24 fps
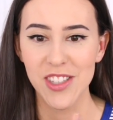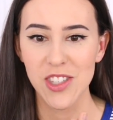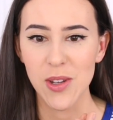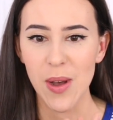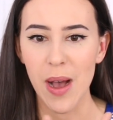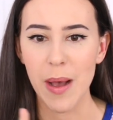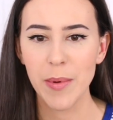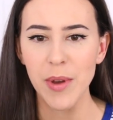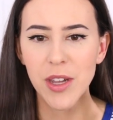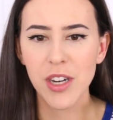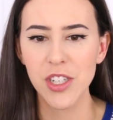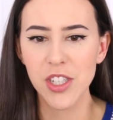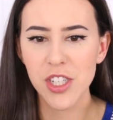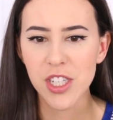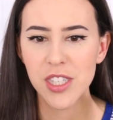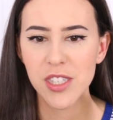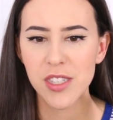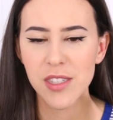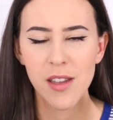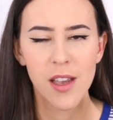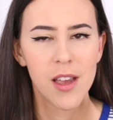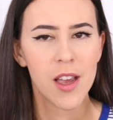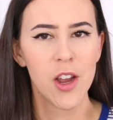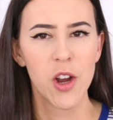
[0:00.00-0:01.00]
So I'm going to
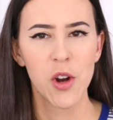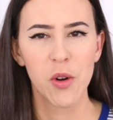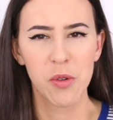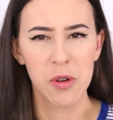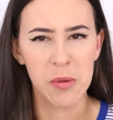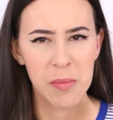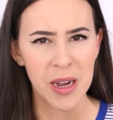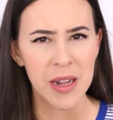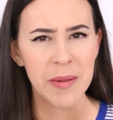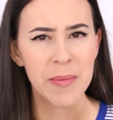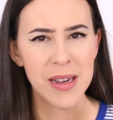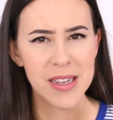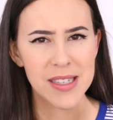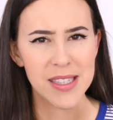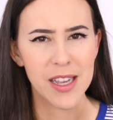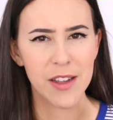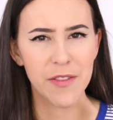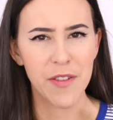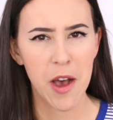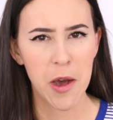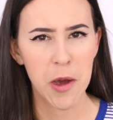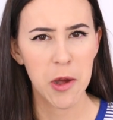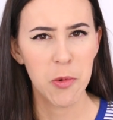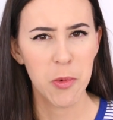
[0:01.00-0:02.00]
just remind
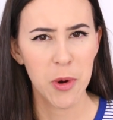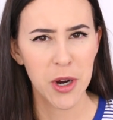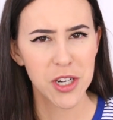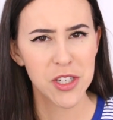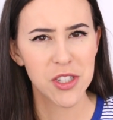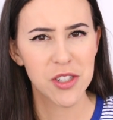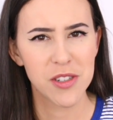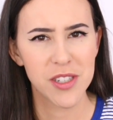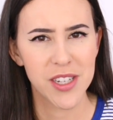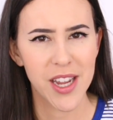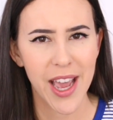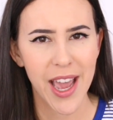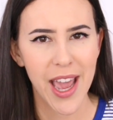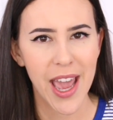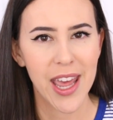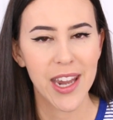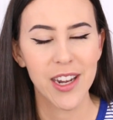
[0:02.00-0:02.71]
myself how it wears today